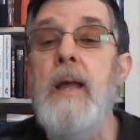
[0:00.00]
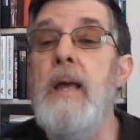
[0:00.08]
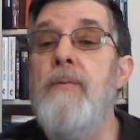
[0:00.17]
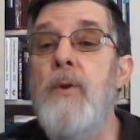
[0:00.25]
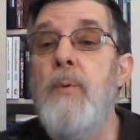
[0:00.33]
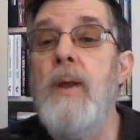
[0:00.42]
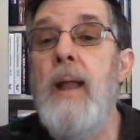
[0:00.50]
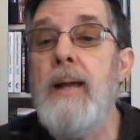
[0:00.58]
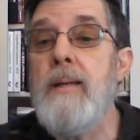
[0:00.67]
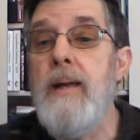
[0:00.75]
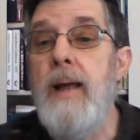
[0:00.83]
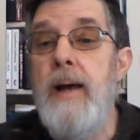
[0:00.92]
If you would
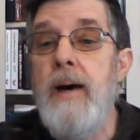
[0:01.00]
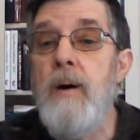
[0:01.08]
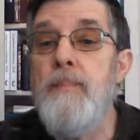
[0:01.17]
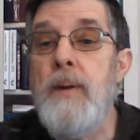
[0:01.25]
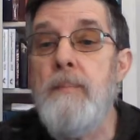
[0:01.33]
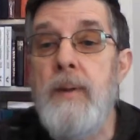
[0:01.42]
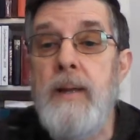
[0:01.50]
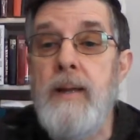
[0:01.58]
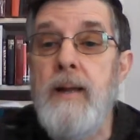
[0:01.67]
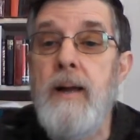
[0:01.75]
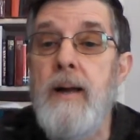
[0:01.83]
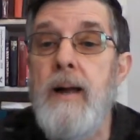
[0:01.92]
like to help and
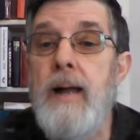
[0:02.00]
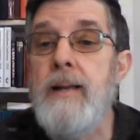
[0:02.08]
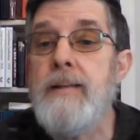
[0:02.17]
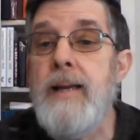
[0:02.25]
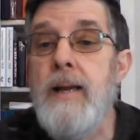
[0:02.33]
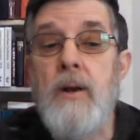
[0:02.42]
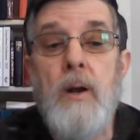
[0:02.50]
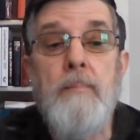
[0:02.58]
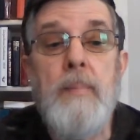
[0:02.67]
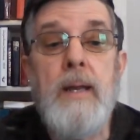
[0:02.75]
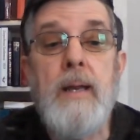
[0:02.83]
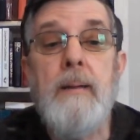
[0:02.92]
be and attend our
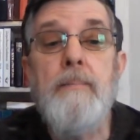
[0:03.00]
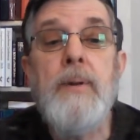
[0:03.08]
meeting,